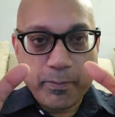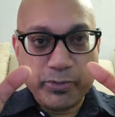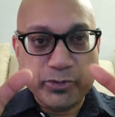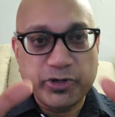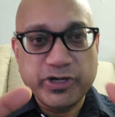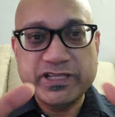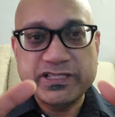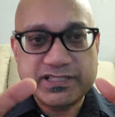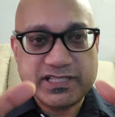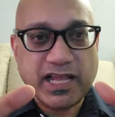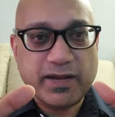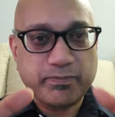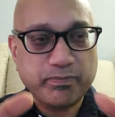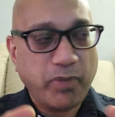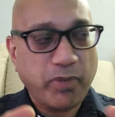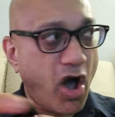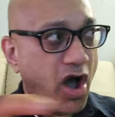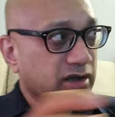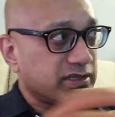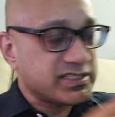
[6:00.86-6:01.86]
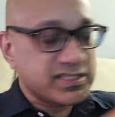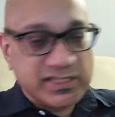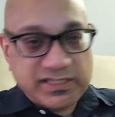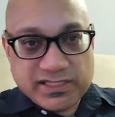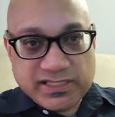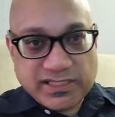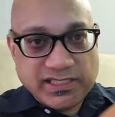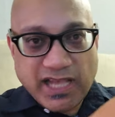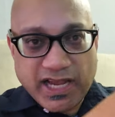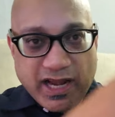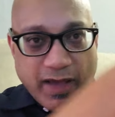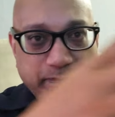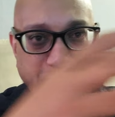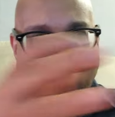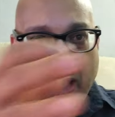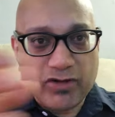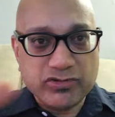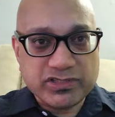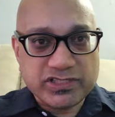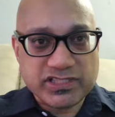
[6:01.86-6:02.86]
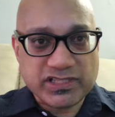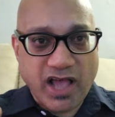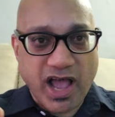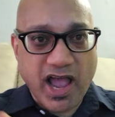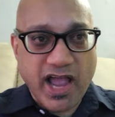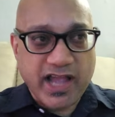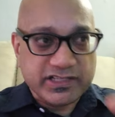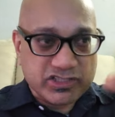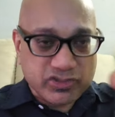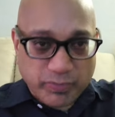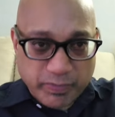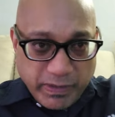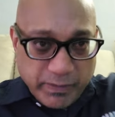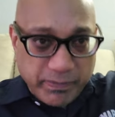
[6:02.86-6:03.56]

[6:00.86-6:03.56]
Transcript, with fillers: preset boxes set up outside so